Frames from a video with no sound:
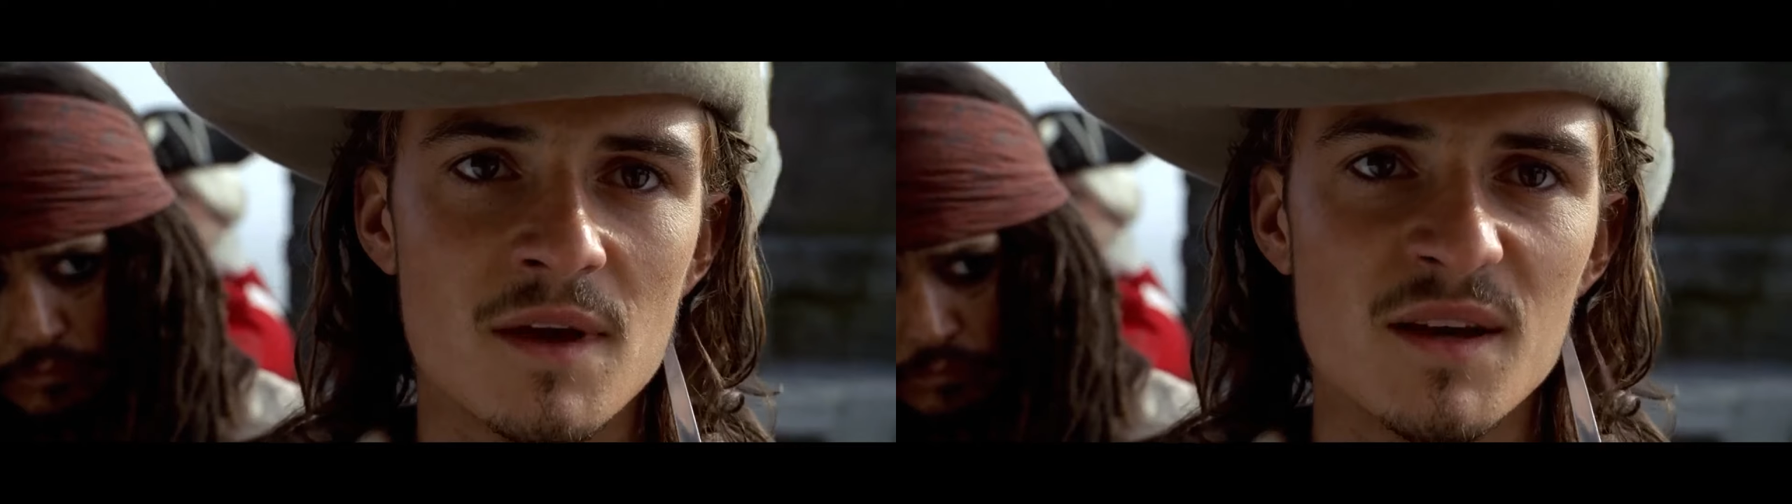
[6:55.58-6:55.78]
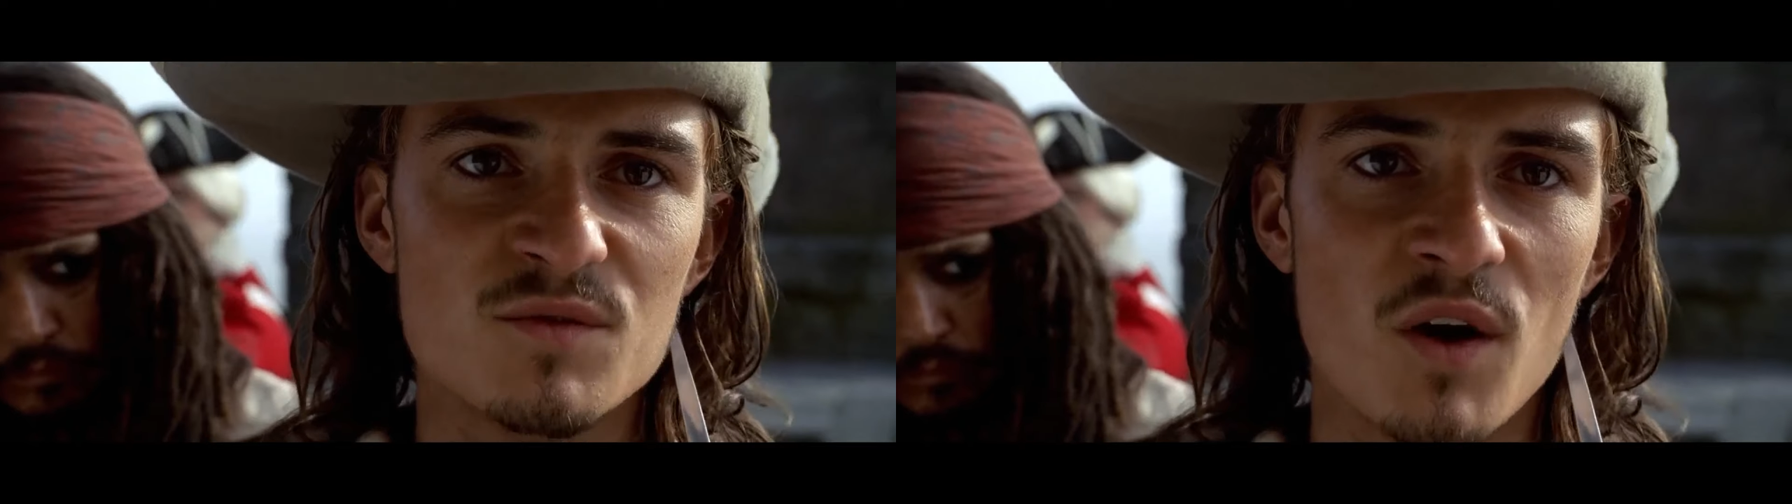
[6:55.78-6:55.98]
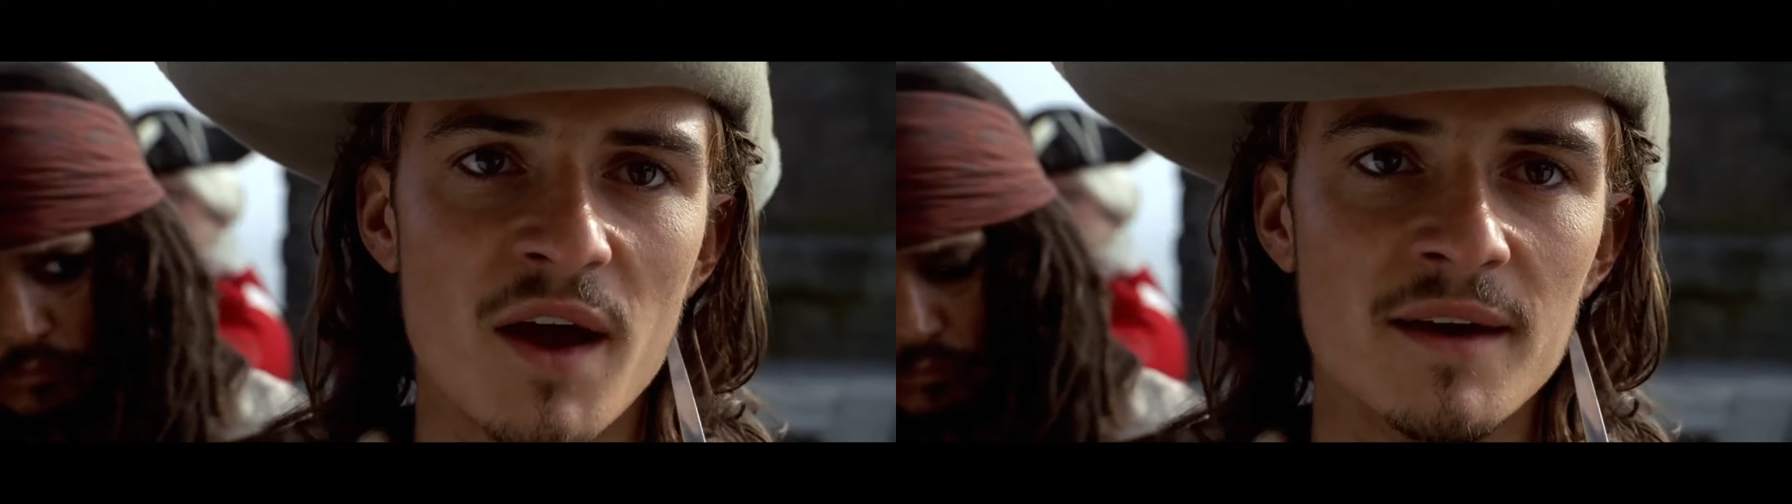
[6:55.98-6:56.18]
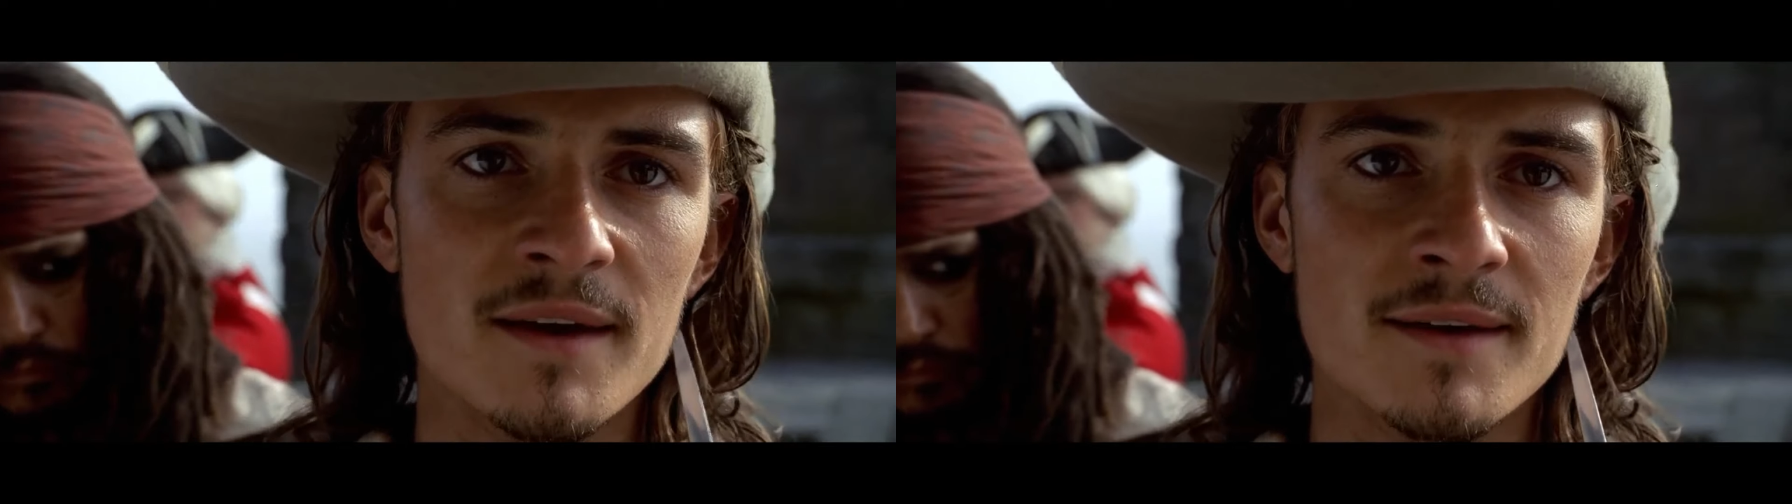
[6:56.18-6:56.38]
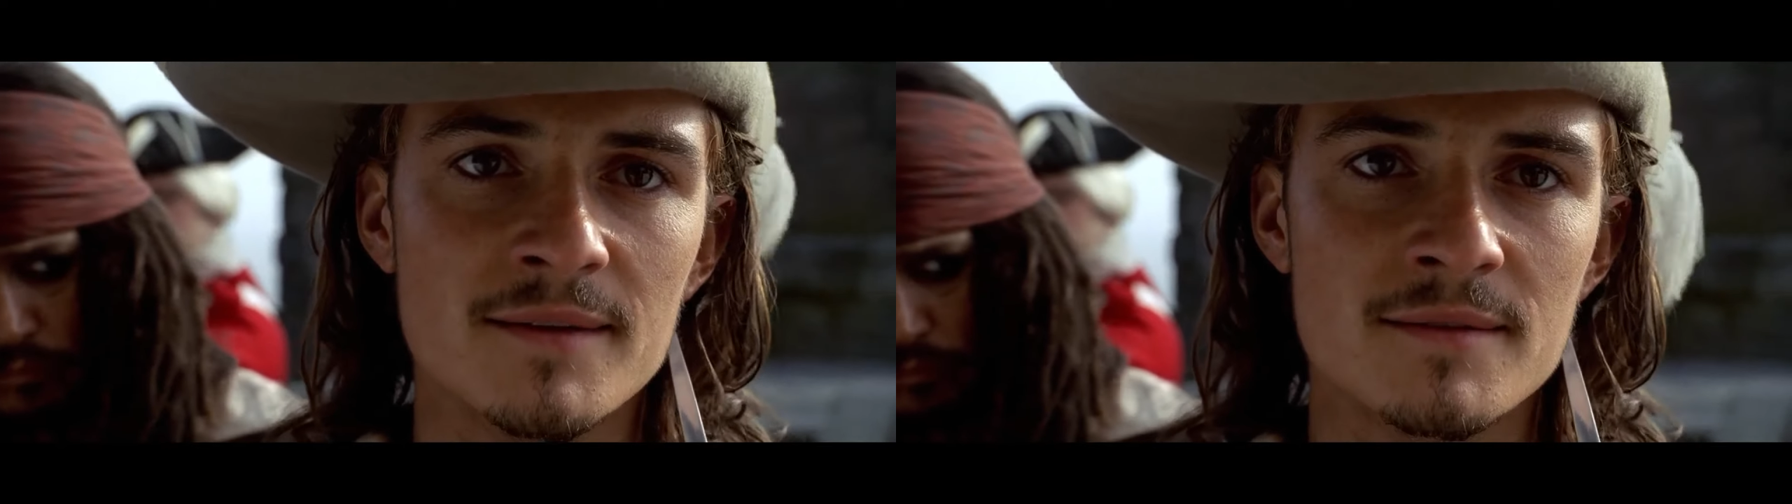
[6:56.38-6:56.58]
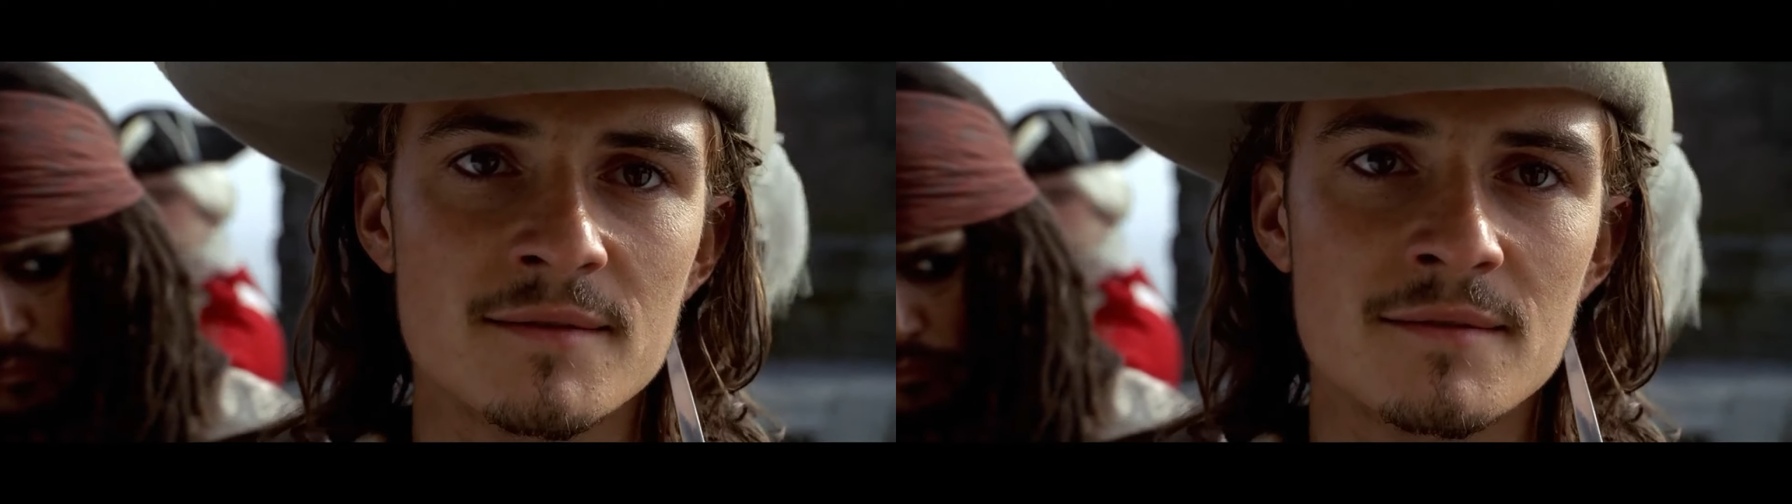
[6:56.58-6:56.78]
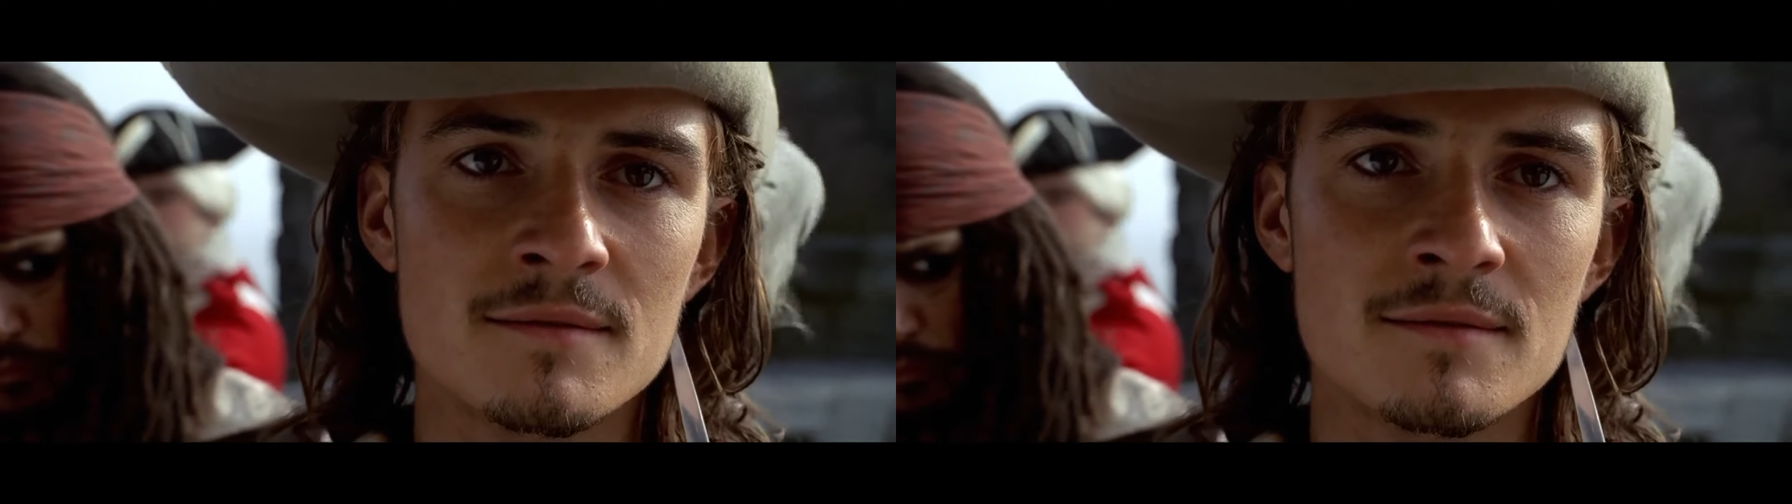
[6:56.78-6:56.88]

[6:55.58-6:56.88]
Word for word: Will Turner, a